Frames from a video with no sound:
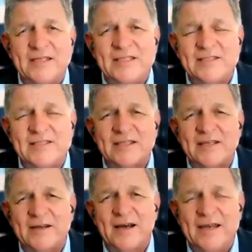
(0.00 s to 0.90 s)
this is
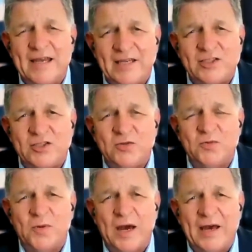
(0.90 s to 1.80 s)
an
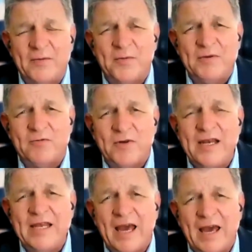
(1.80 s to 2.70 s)
issue where we
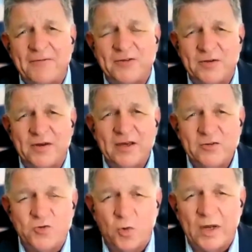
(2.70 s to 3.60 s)
really have to
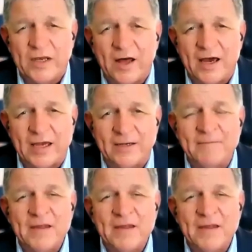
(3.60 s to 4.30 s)
draw a line,